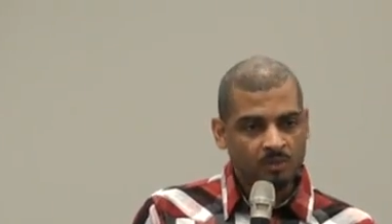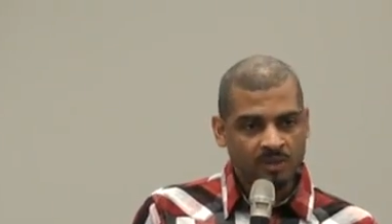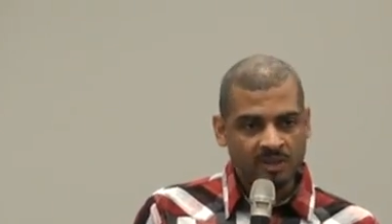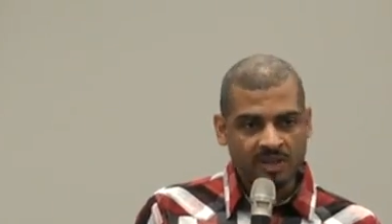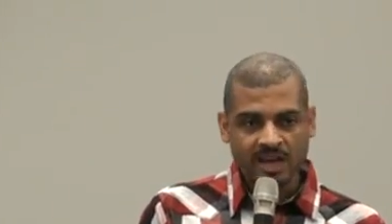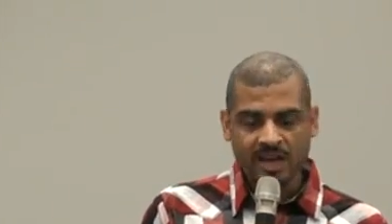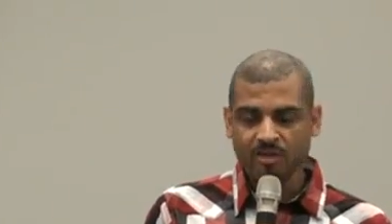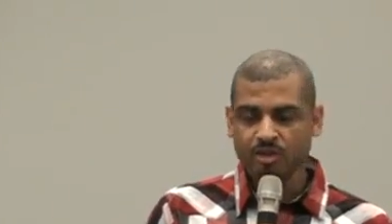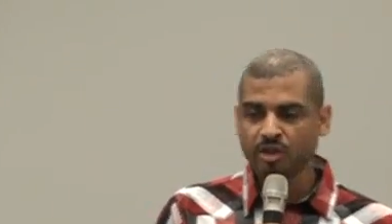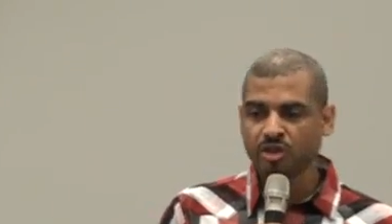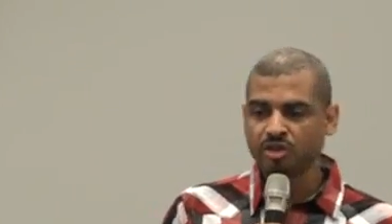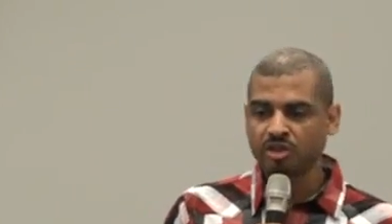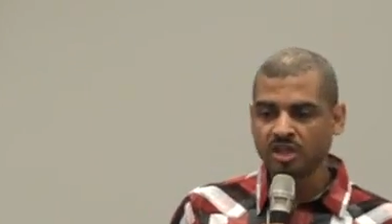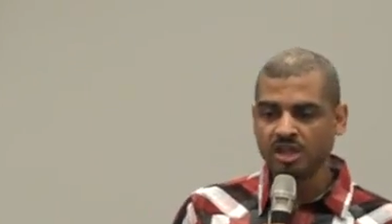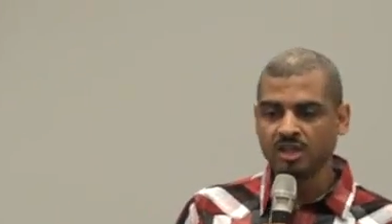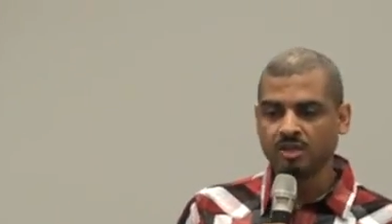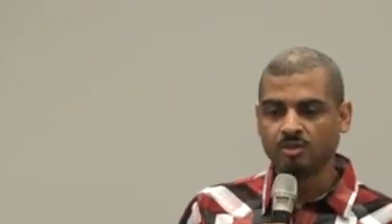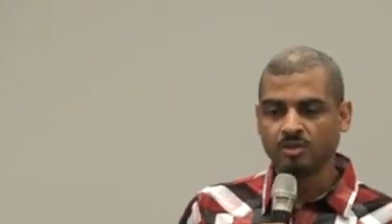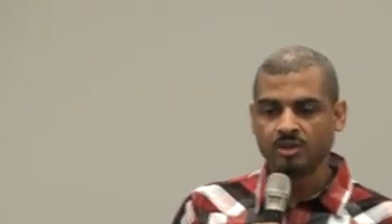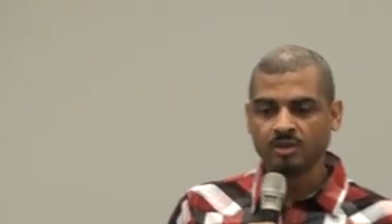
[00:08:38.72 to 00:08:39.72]
But there's a
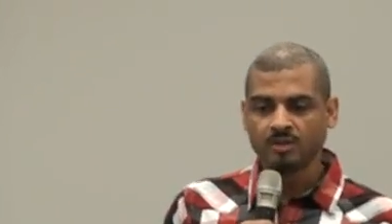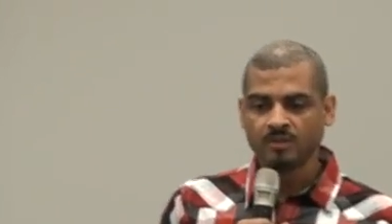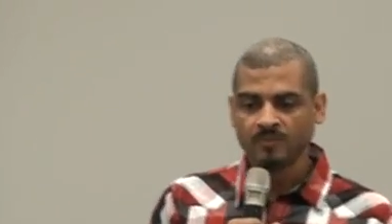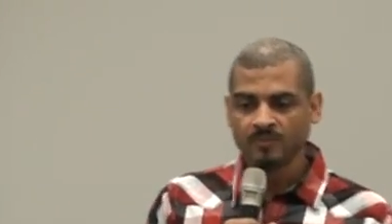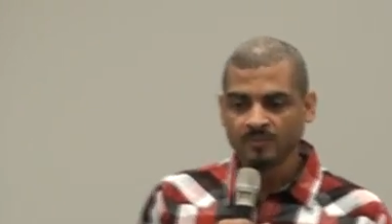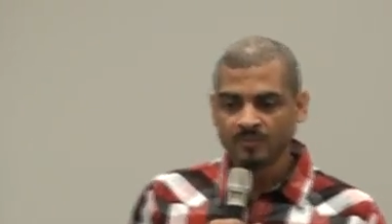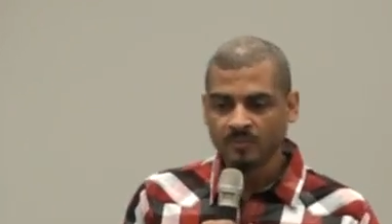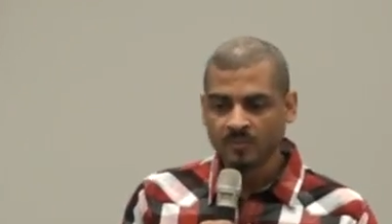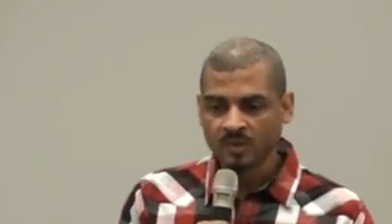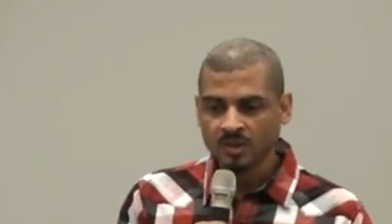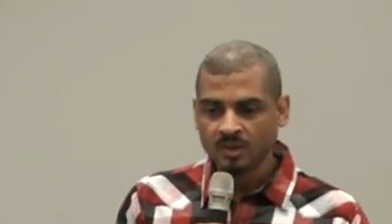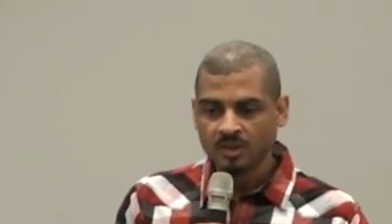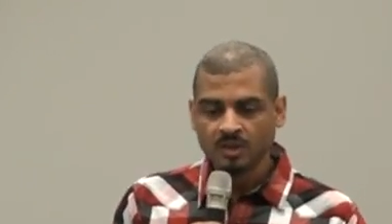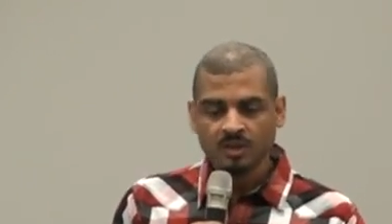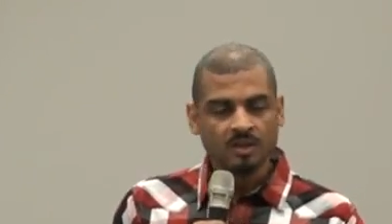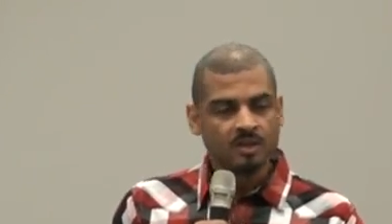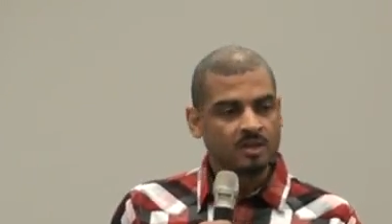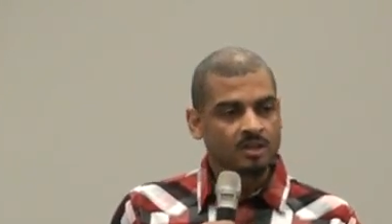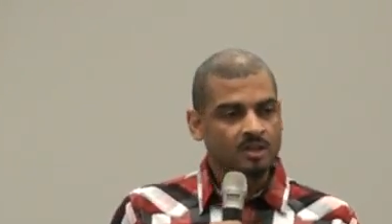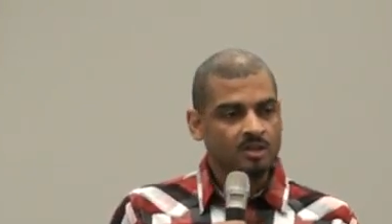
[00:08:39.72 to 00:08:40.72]
secret
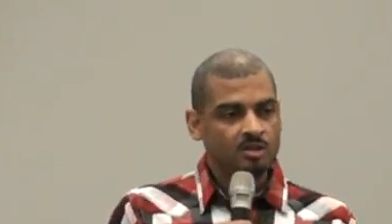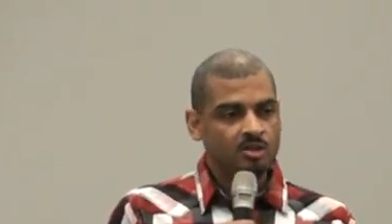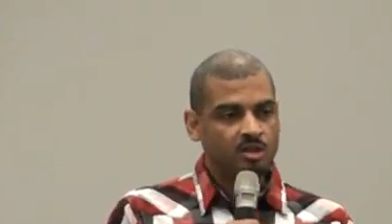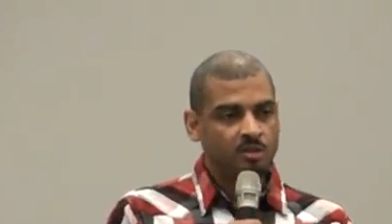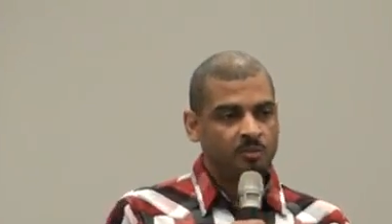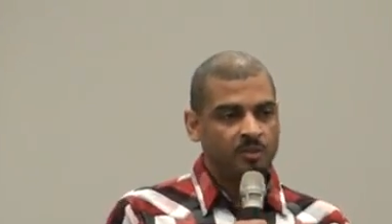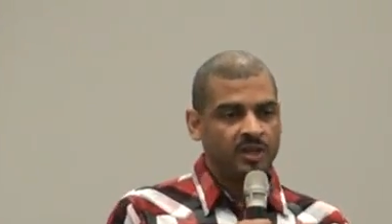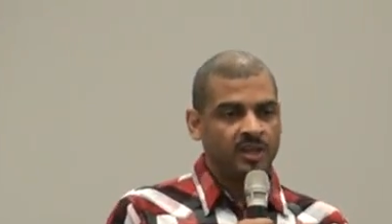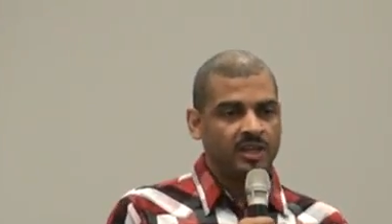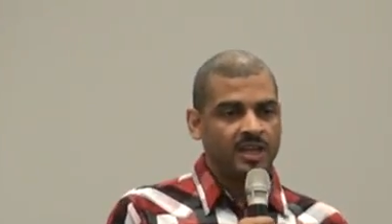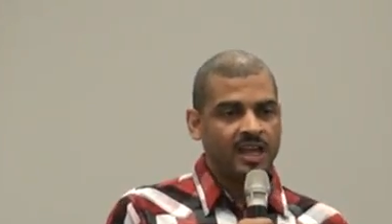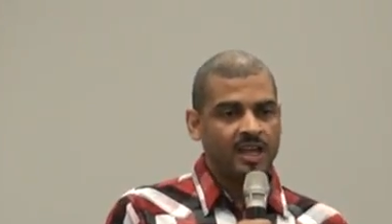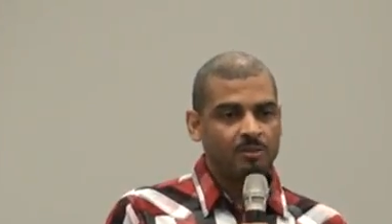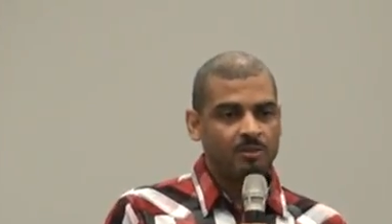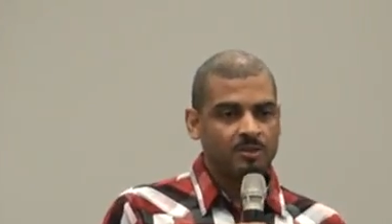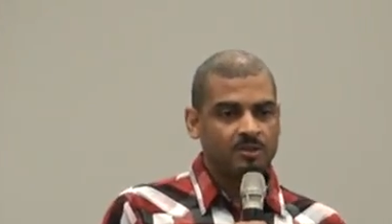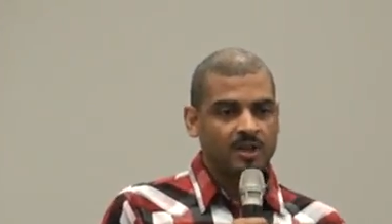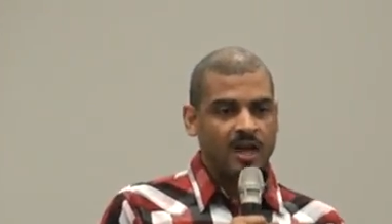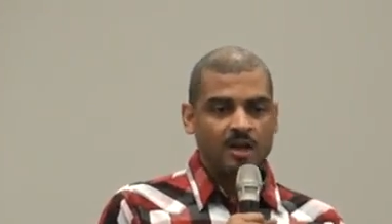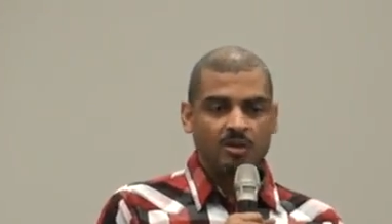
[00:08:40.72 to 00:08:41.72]
to being
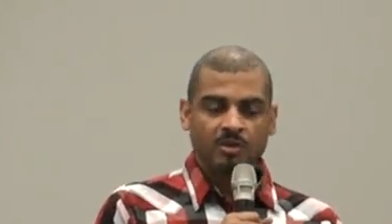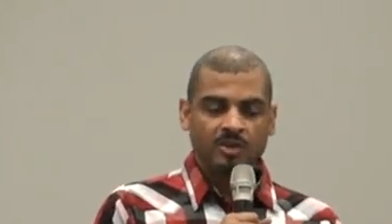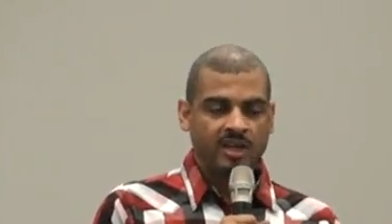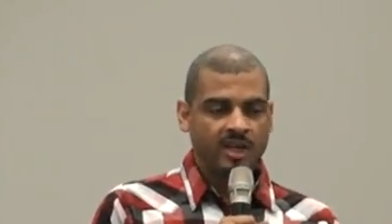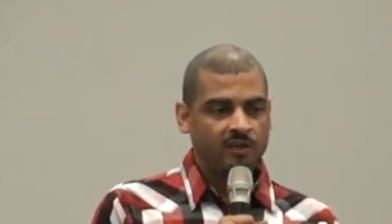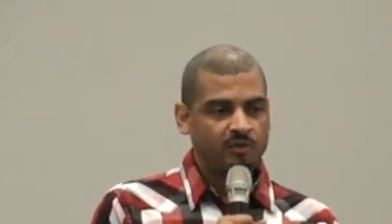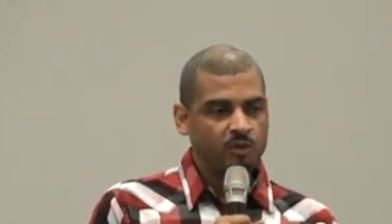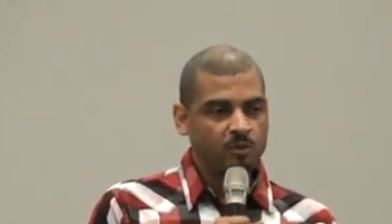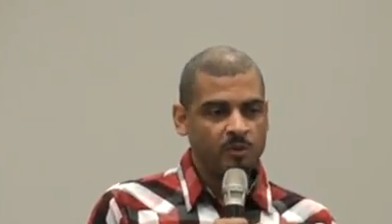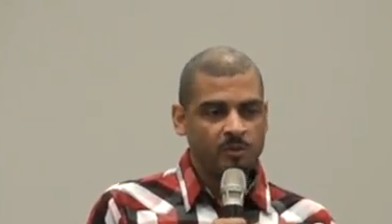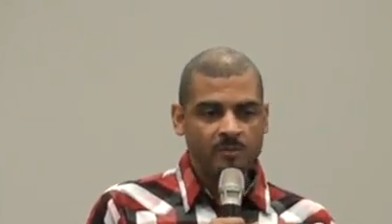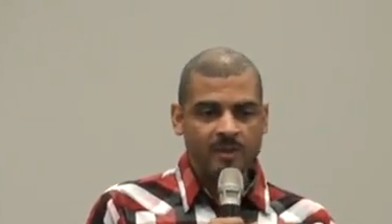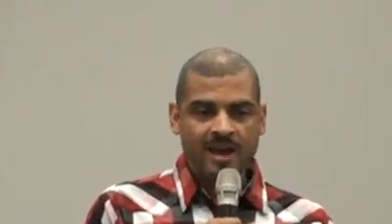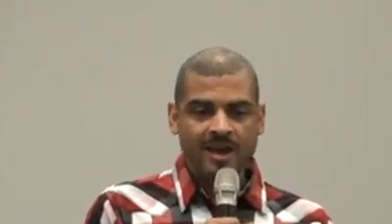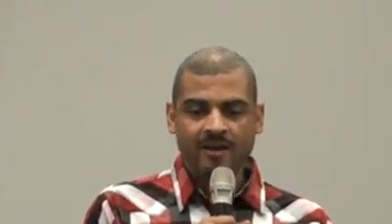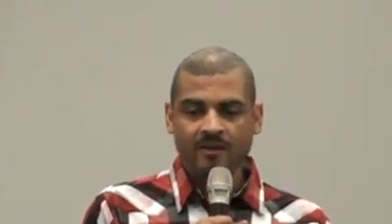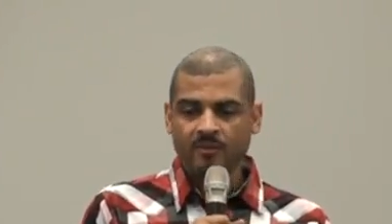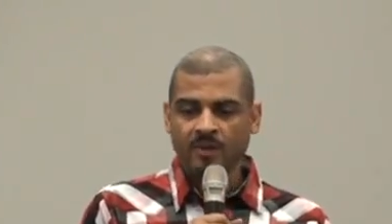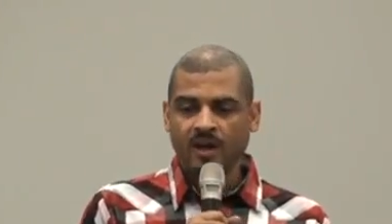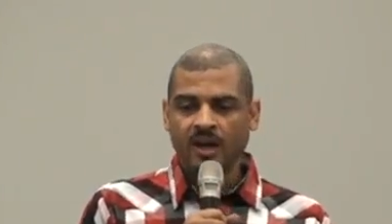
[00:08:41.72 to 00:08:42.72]
able to, I don't care if you've been
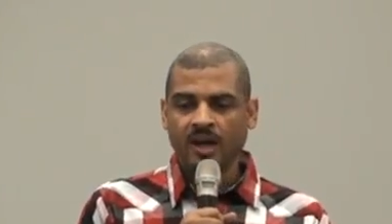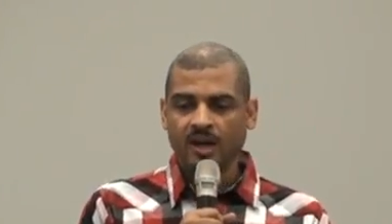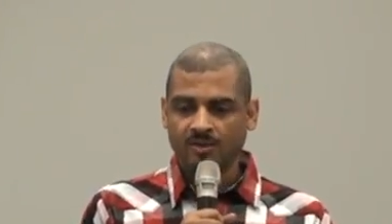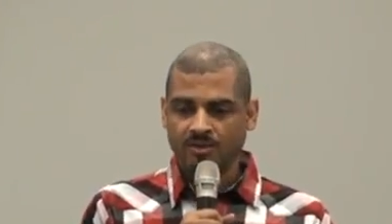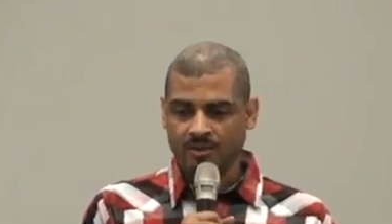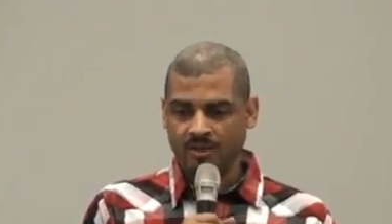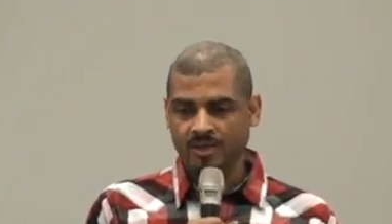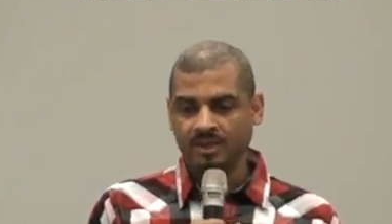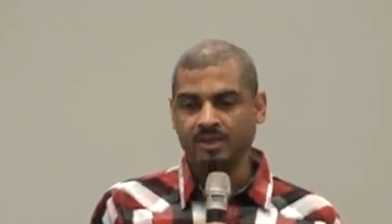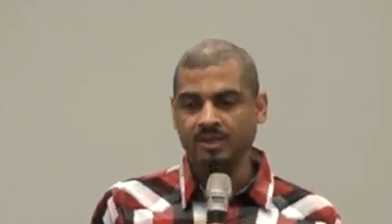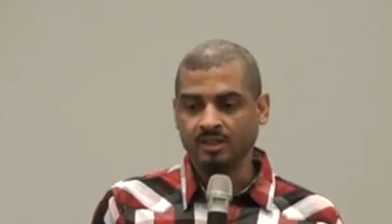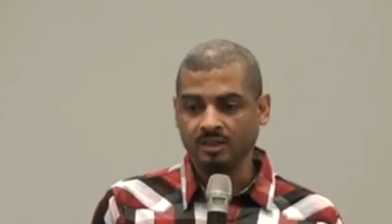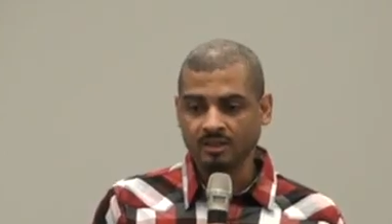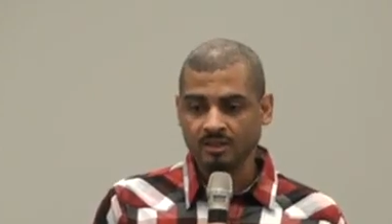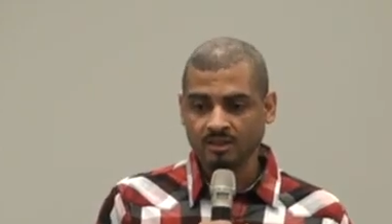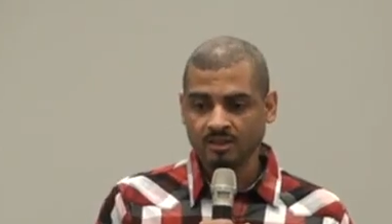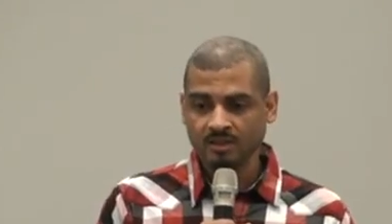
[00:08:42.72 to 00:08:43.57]
married 100 years.